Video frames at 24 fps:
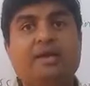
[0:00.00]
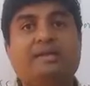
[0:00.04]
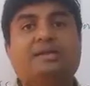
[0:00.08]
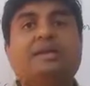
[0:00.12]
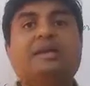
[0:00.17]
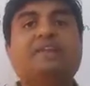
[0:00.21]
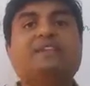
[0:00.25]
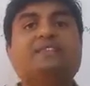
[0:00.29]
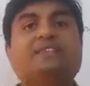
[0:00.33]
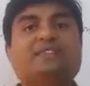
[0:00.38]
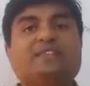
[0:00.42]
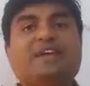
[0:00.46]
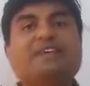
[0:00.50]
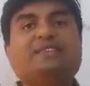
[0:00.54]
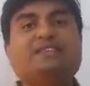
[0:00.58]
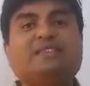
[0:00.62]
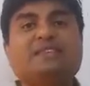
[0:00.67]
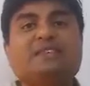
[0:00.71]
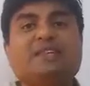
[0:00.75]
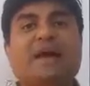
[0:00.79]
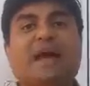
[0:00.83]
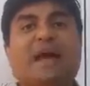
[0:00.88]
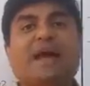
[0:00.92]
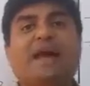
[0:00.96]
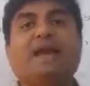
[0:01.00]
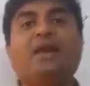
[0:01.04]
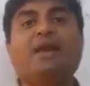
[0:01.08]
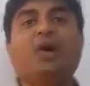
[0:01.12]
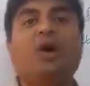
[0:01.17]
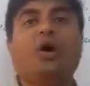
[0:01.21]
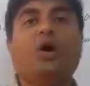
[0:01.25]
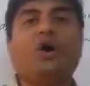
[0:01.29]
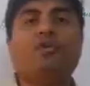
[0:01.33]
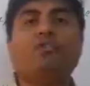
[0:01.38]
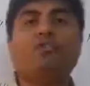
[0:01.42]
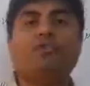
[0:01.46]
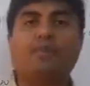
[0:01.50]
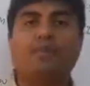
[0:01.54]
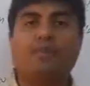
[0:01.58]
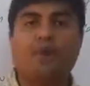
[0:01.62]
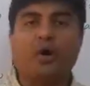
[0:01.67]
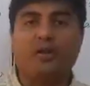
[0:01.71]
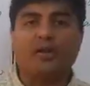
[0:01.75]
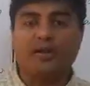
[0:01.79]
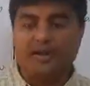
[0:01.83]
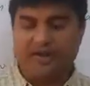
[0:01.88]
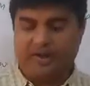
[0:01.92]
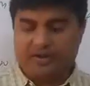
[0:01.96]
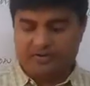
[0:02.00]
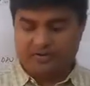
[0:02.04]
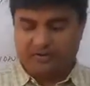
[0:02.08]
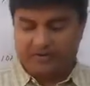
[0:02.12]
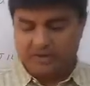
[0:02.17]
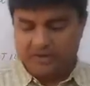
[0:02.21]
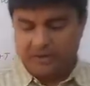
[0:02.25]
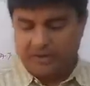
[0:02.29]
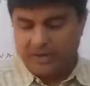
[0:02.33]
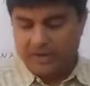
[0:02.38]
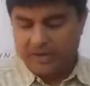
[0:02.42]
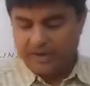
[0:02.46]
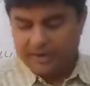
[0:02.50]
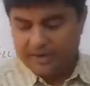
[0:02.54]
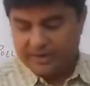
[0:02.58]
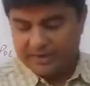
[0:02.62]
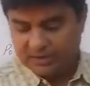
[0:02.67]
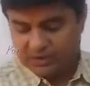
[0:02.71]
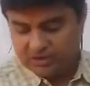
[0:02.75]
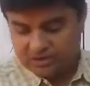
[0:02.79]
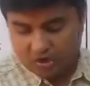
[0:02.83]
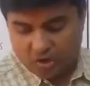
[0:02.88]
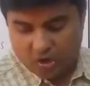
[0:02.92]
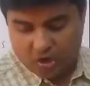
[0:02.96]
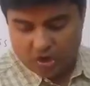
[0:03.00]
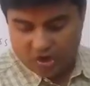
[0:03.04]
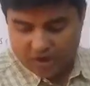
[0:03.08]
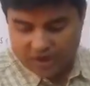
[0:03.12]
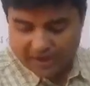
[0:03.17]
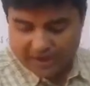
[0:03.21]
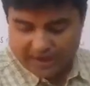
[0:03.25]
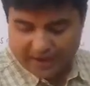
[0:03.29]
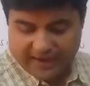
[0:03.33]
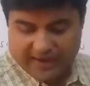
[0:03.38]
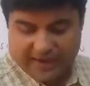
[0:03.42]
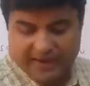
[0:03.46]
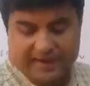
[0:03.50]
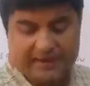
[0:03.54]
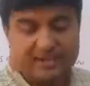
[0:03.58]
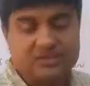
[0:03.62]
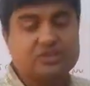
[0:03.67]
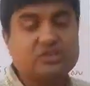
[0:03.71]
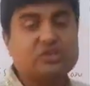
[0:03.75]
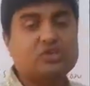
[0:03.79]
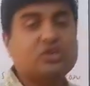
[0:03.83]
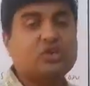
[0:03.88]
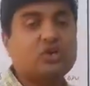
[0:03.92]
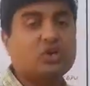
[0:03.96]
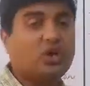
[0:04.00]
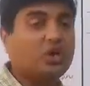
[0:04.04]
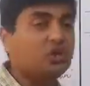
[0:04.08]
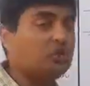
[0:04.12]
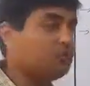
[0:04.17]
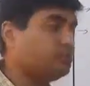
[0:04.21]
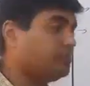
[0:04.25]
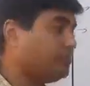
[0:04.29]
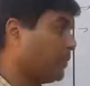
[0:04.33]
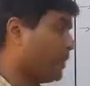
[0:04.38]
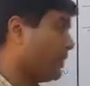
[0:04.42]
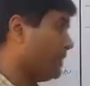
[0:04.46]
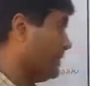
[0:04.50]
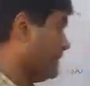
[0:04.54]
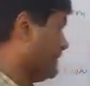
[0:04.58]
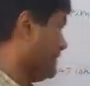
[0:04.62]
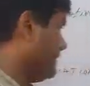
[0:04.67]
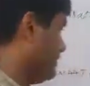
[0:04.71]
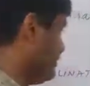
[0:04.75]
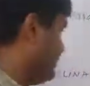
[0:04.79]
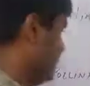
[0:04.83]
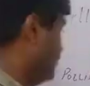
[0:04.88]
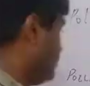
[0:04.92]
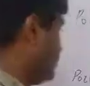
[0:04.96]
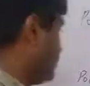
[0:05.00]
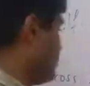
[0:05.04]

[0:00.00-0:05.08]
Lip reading: Then such kind of a pollination is called as cross-pollination.